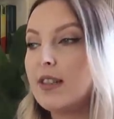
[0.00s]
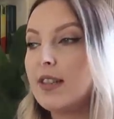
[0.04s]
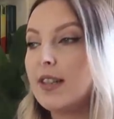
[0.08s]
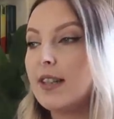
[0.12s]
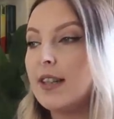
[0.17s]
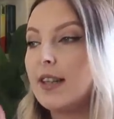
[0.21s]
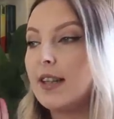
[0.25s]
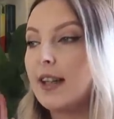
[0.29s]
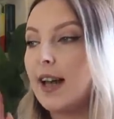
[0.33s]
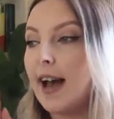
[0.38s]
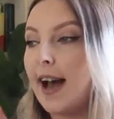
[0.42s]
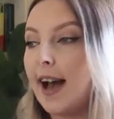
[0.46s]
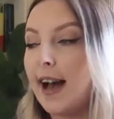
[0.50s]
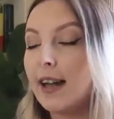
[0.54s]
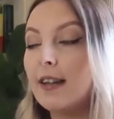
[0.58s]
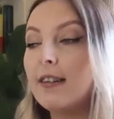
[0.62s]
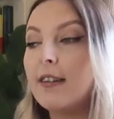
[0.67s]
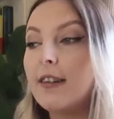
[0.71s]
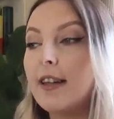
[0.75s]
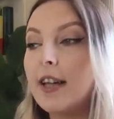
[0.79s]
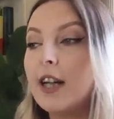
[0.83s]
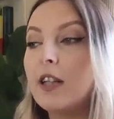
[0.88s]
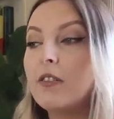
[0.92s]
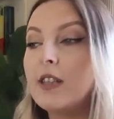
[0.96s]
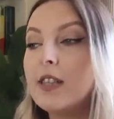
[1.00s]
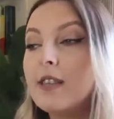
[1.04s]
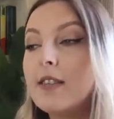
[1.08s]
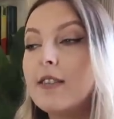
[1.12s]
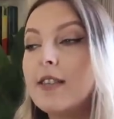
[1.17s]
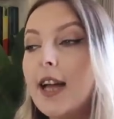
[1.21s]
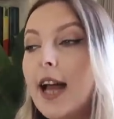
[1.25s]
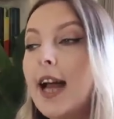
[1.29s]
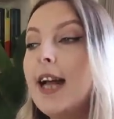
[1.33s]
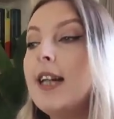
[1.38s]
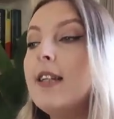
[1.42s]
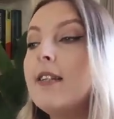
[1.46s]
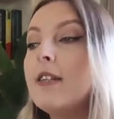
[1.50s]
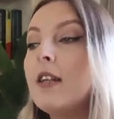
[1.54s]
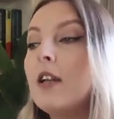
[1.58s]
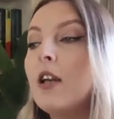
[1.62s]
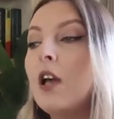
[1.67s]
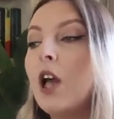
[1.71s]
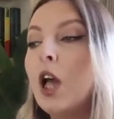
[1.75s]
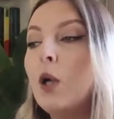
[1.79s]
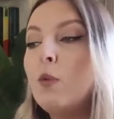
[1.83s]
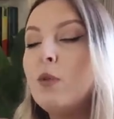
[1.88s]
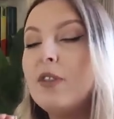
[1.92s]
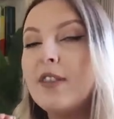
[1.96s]
to add there instead
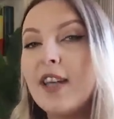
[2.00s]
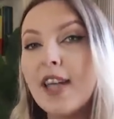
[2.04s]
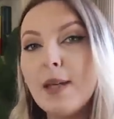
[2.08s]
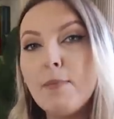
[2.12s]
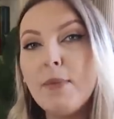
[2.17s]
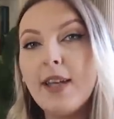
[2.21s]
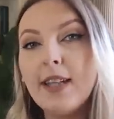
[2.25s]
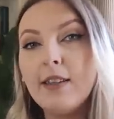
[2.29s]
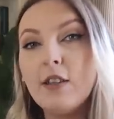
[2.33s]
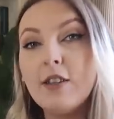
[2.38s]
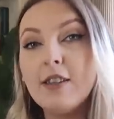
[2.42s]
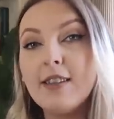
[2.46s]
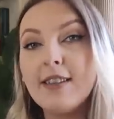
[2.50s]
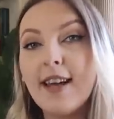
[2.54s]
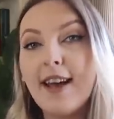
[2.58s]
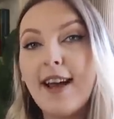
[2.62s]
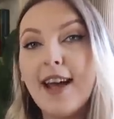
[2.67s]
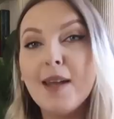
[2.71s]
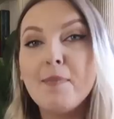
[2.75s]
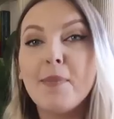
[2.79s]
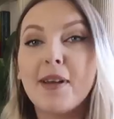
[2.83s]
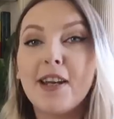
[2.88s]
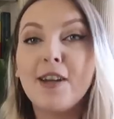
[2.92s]
would take me a long time.